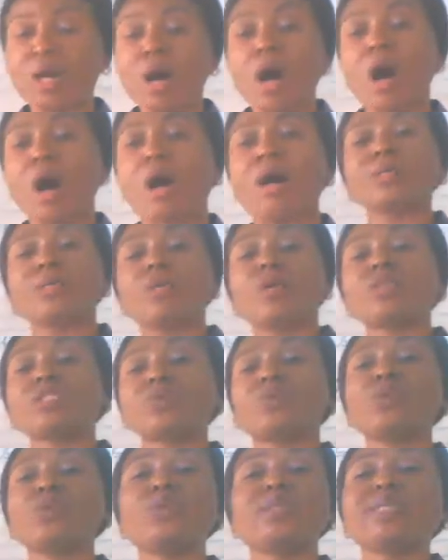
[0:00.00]
All
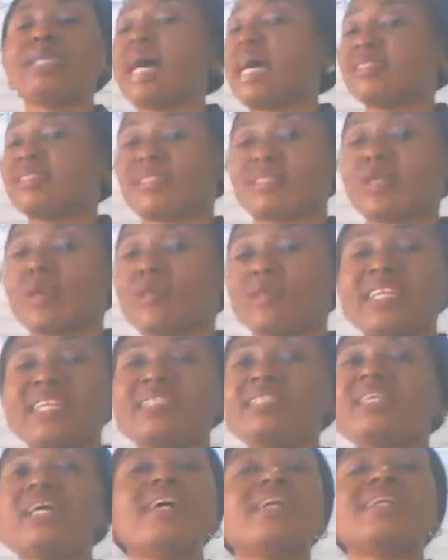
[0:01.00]
those moonlight
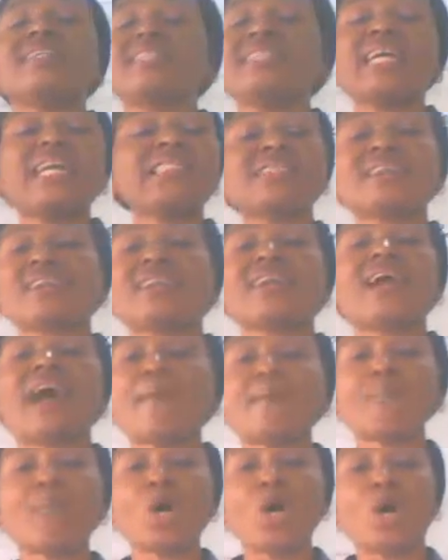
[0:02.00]
stories that the
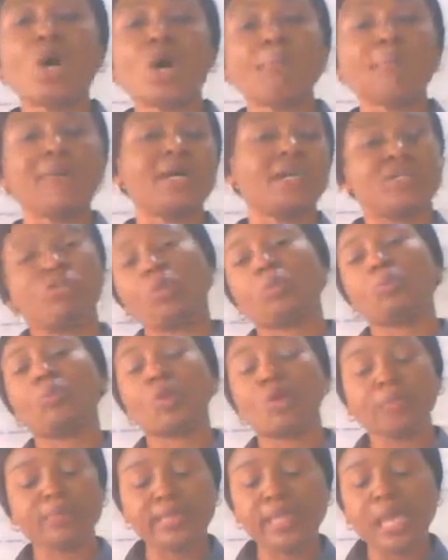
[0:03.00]
grandmom and your
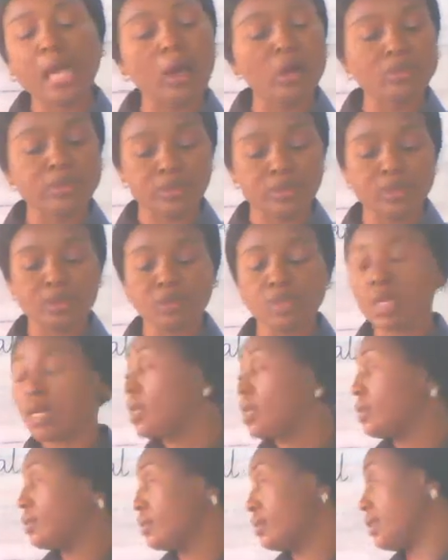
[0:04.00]
mom tells you,
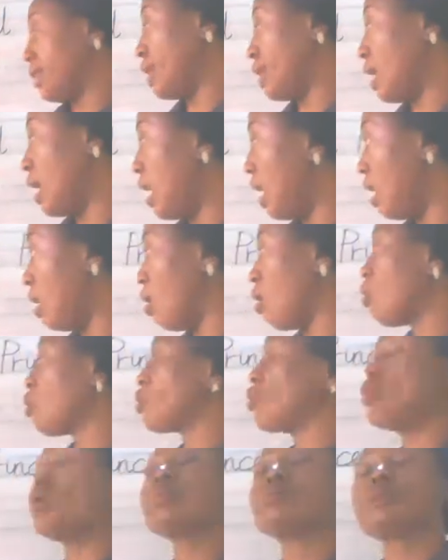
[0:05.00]
they are
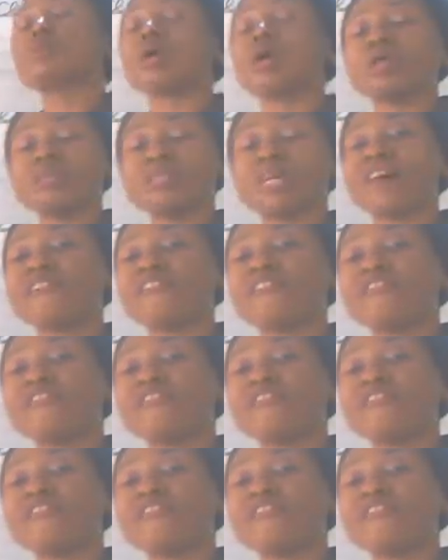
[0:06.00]
grouped under